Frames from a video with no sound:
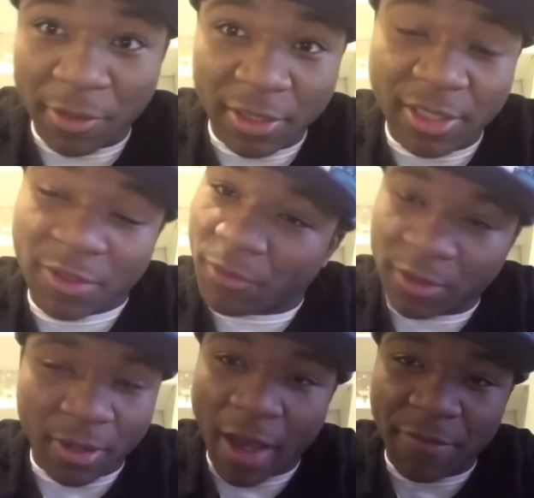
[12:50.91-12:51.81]
This is the
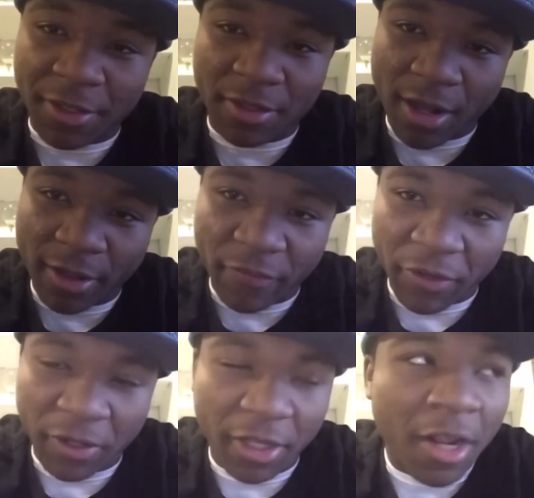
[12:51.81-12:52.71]
one, obviously not the
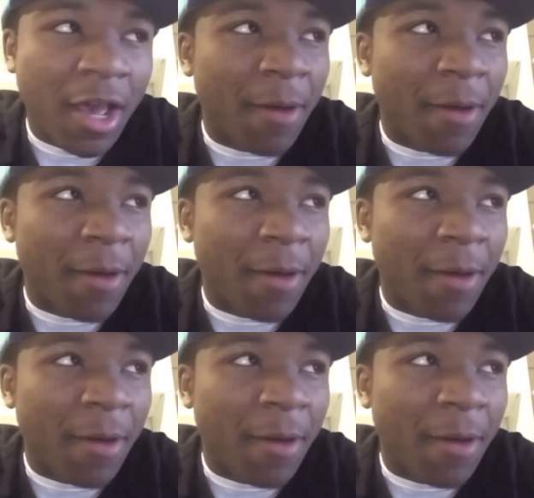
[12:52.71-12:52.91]
variant.